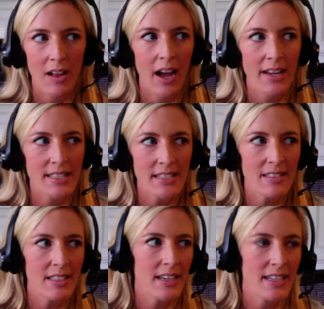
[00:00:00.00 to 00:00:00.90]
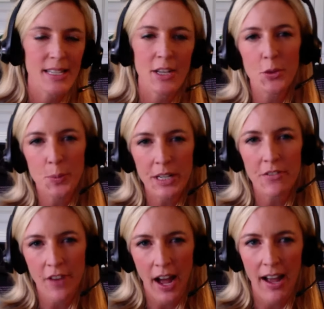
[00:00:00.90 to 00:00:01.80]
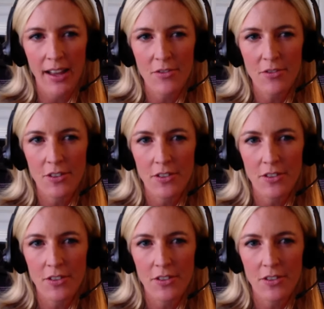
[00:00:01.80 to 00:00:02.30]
ideally, I'd say 3 to 5